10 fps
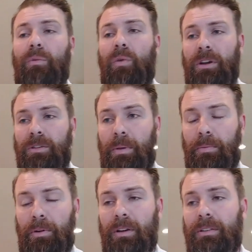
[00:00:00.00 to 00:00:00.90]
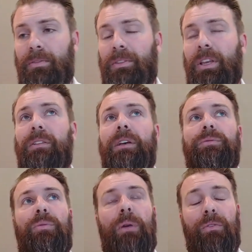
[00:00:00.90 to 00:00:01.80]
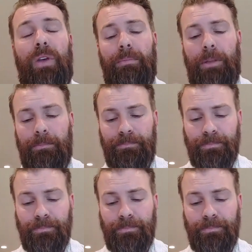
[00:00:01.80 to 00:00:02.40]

I want it to be productive. And likewise with my family.